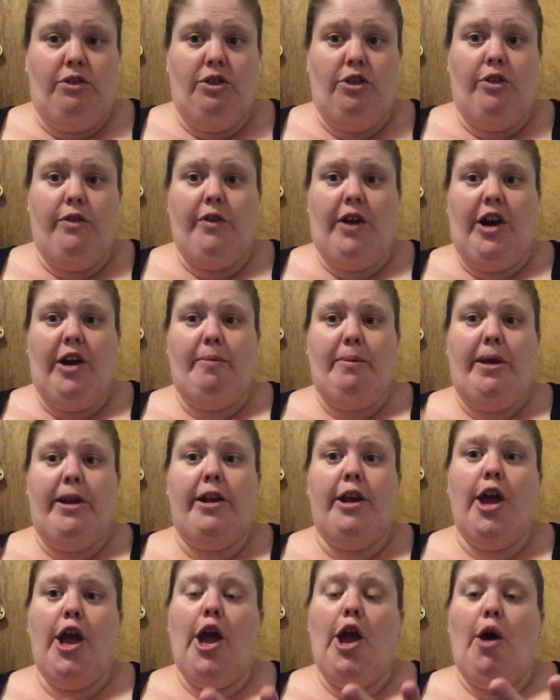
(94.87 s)
to the
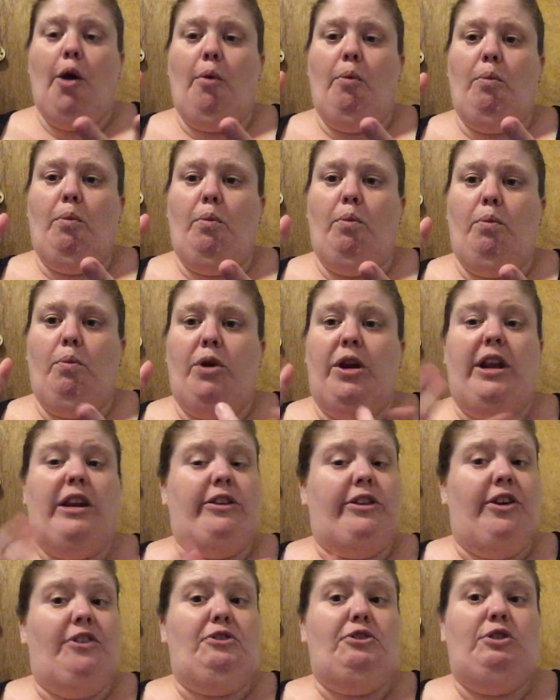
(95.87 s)
environment, but
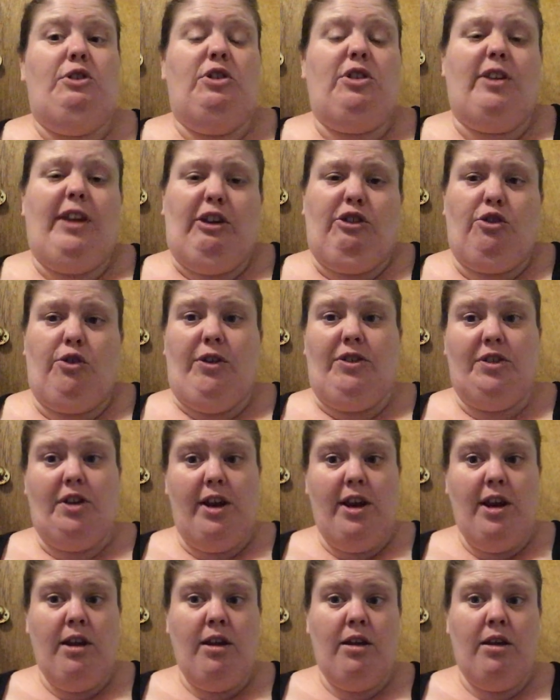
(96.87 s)
it does use
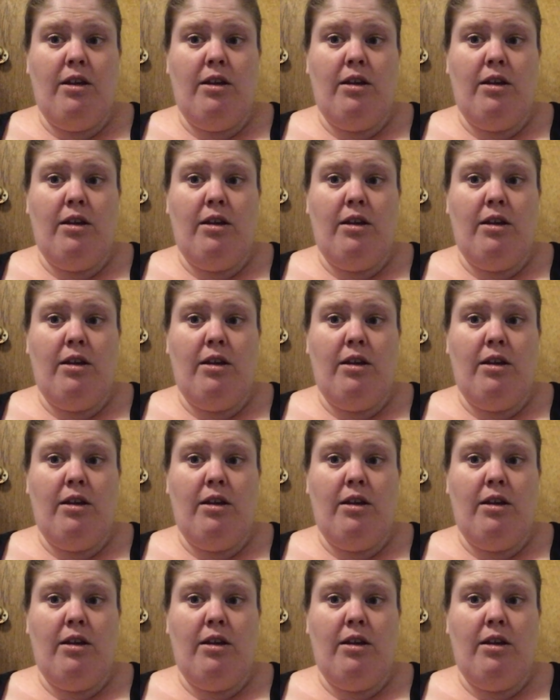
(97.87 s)
electricity.